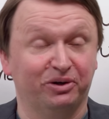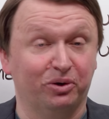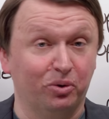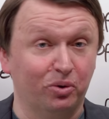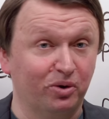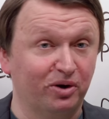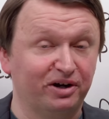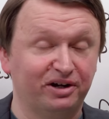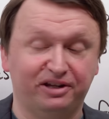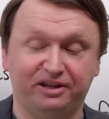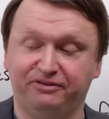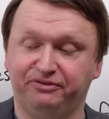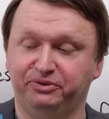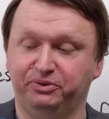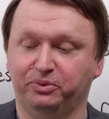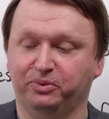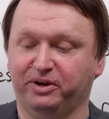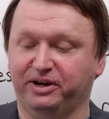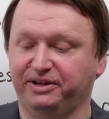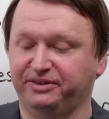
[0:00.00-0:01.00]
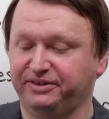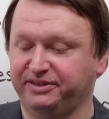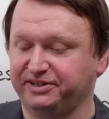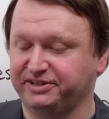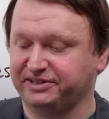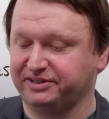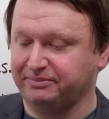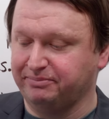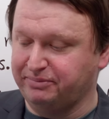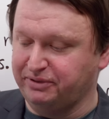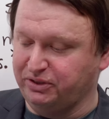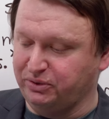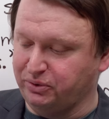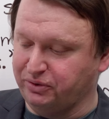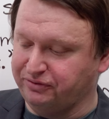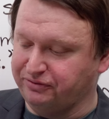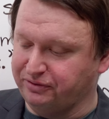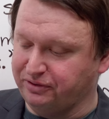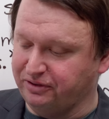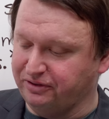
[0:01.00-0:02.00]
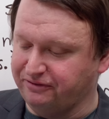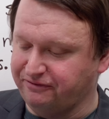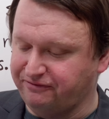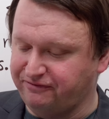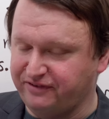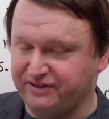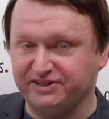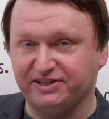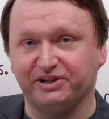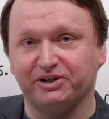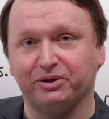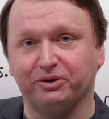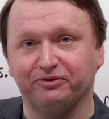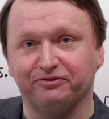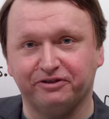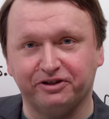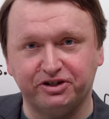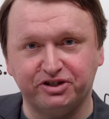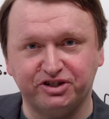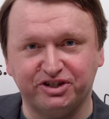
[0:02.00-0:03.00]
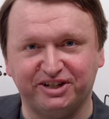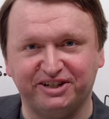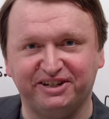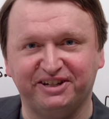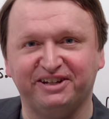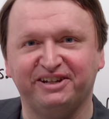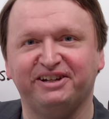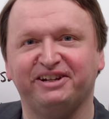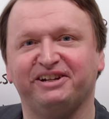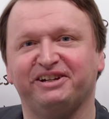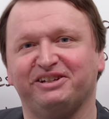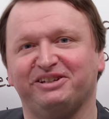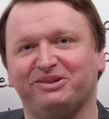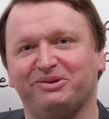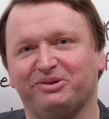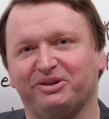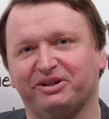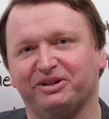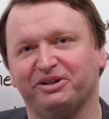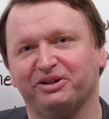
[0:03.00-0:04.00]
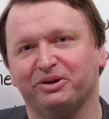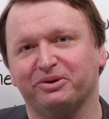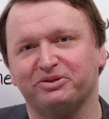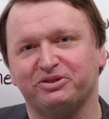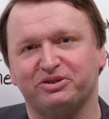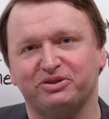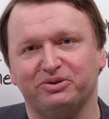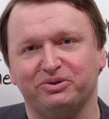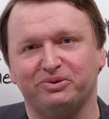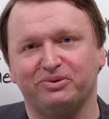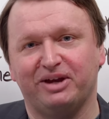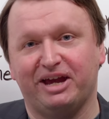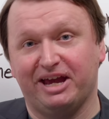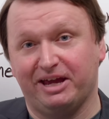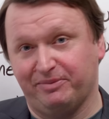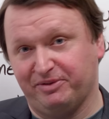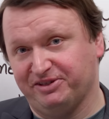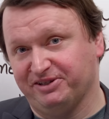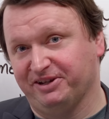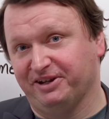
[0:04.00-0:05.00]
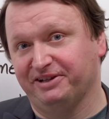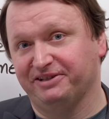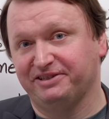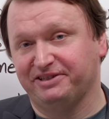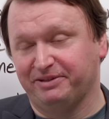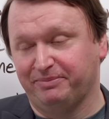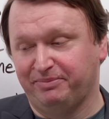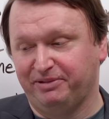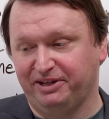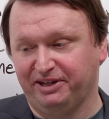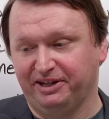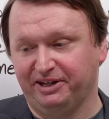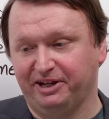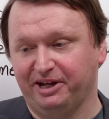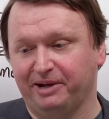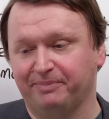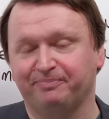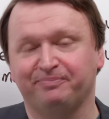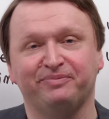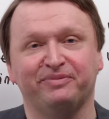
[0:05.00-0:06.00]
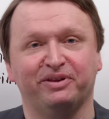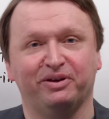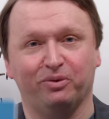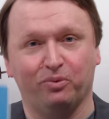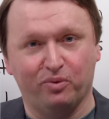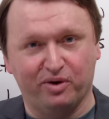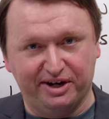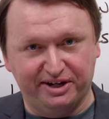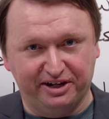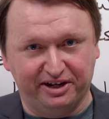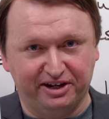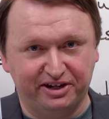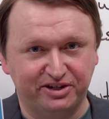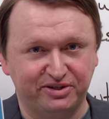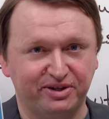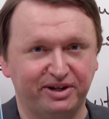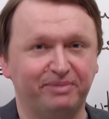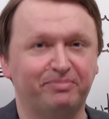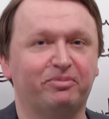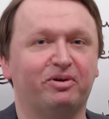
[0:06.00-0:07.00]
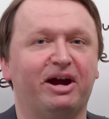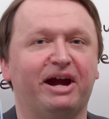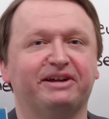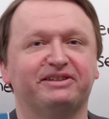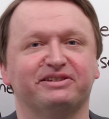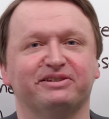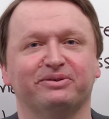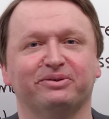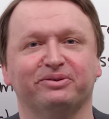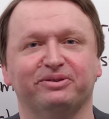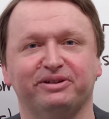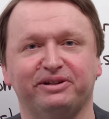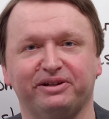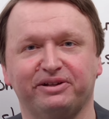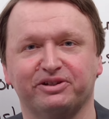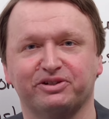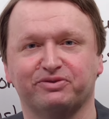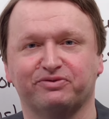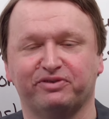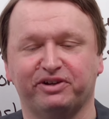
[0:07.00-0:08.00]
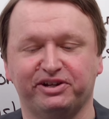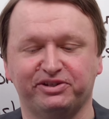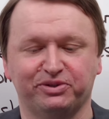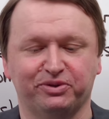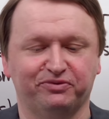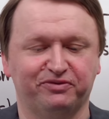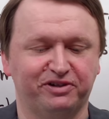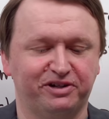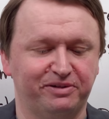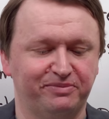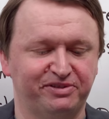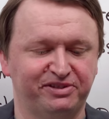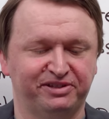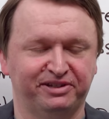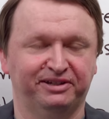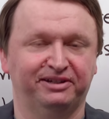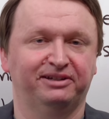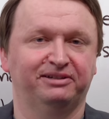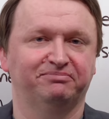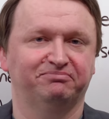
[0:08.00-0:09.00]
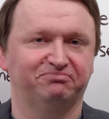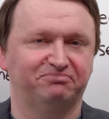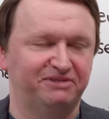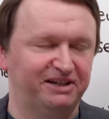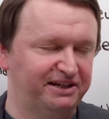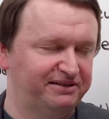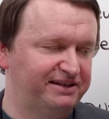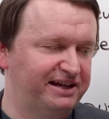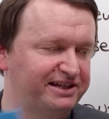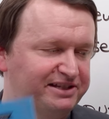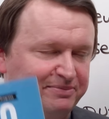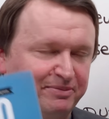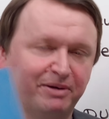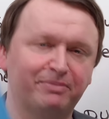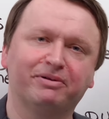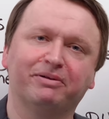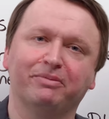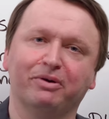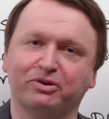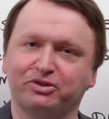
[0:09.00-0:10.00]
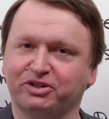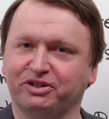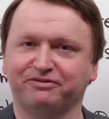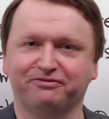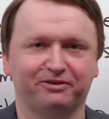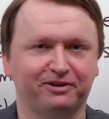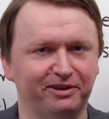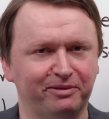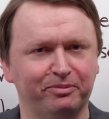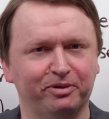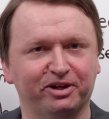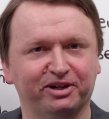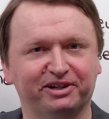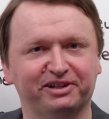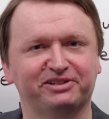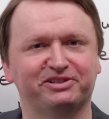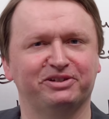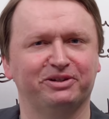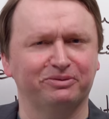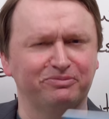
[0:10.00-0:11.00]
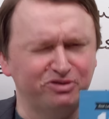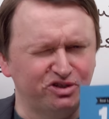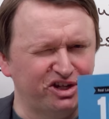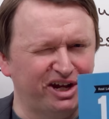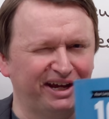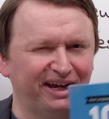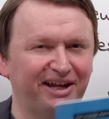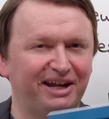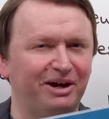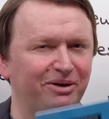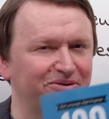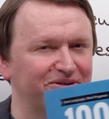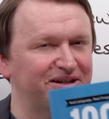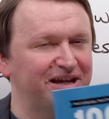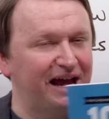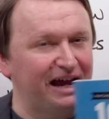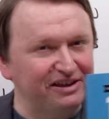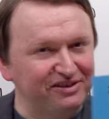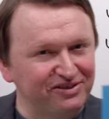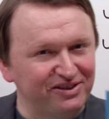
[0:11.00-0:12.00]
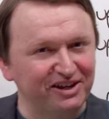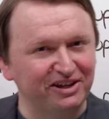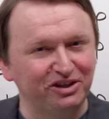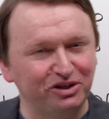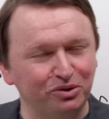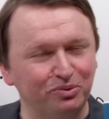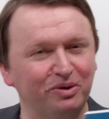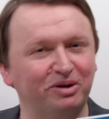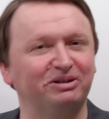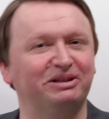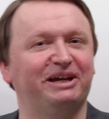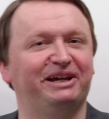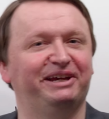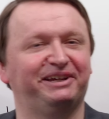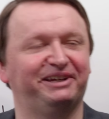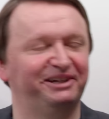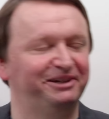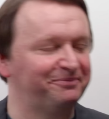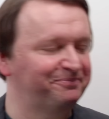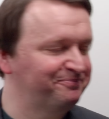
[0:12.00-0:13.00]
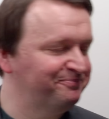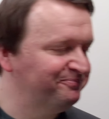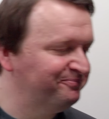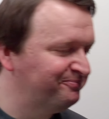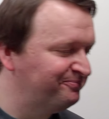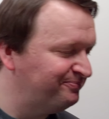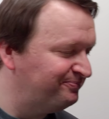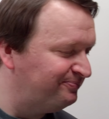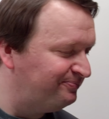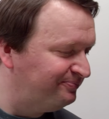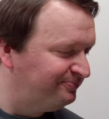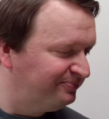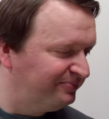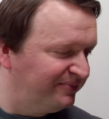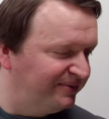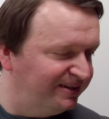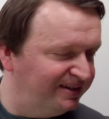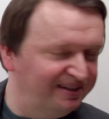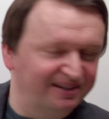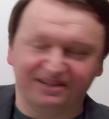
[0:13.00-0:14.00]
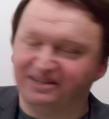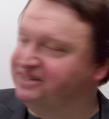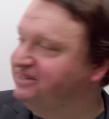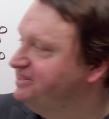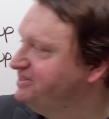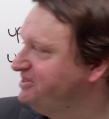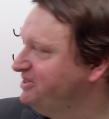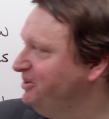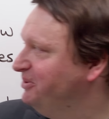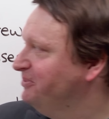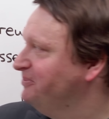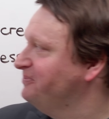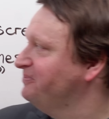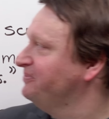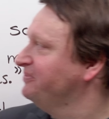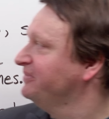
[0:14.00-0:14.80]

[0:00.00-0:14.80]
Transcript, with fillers: or if you want this beautiful physical version, you can go to Amazon to pick it up. one hundred Practical English Phrasal Verbs, and that's my promotion for the book, so check it out. I think you will like it. So,